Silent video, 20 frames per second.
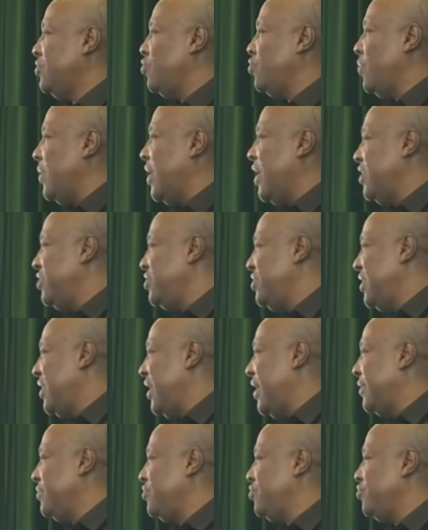to
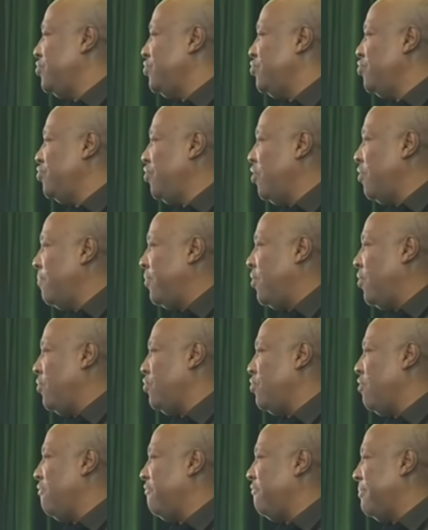Asia, to Europe, or
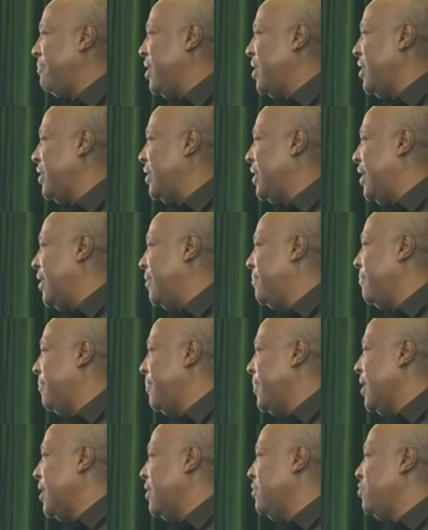North America,
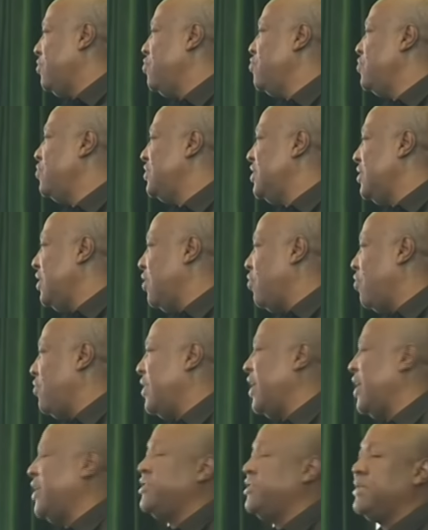using the
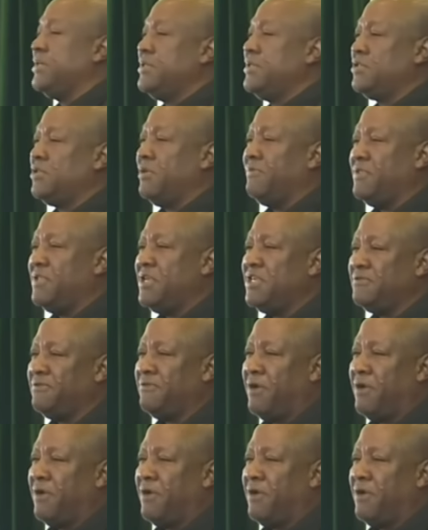connections of these